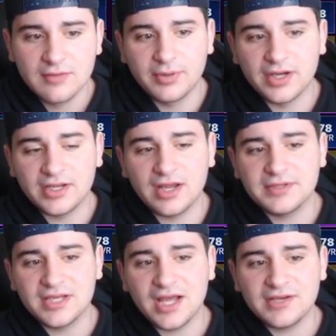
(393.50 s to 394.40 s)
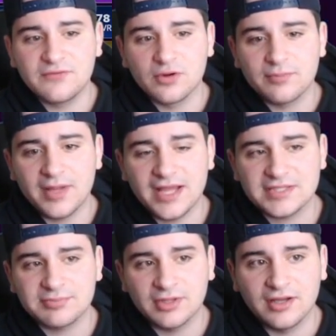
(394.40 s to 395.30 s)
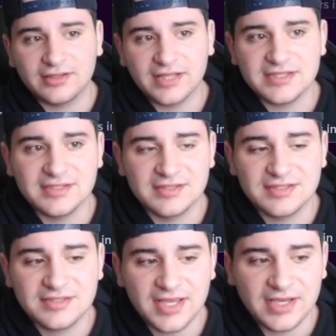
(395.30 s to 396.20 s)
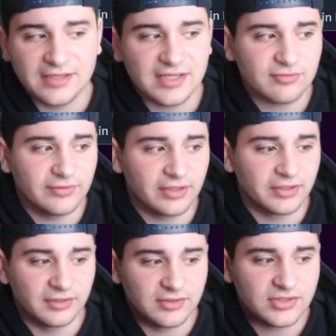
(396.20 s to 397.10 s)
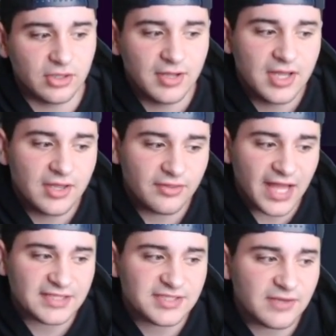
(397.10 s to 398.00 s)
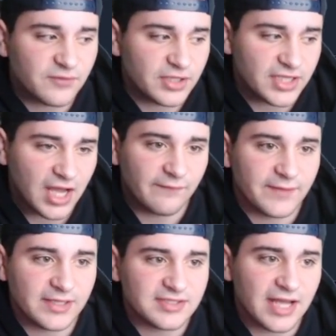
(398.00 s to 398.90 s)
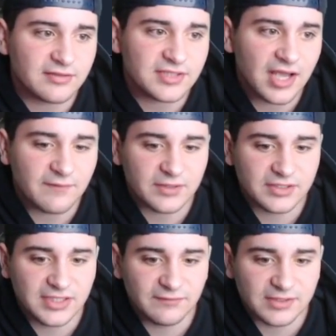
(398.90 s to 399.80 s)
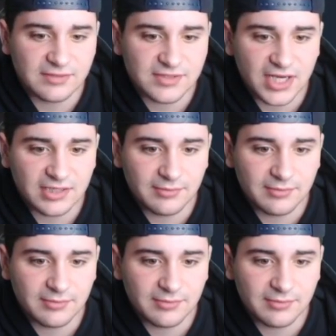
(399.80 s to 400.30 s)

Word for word: but, I mean, 94 pass block, that's insane. That's very good. So, that's it for the offense. Now time for the defensive side of the